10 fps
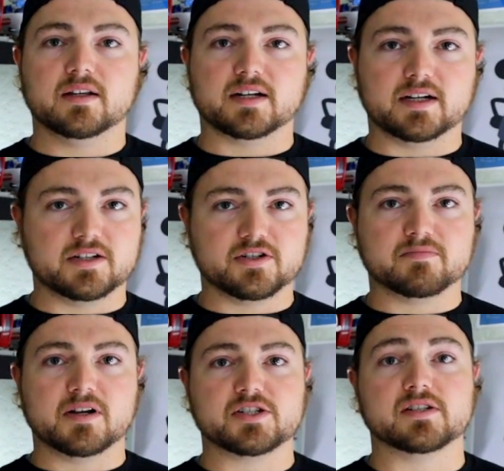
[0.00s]
Like I just
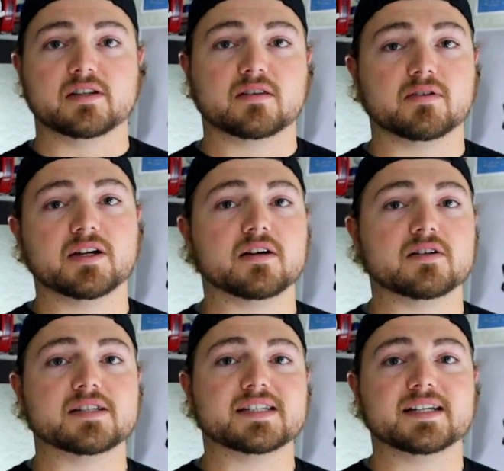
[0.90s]
mentioned, the
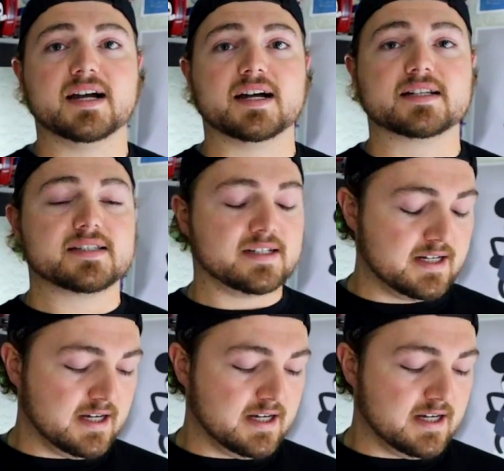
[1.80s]
300ZX.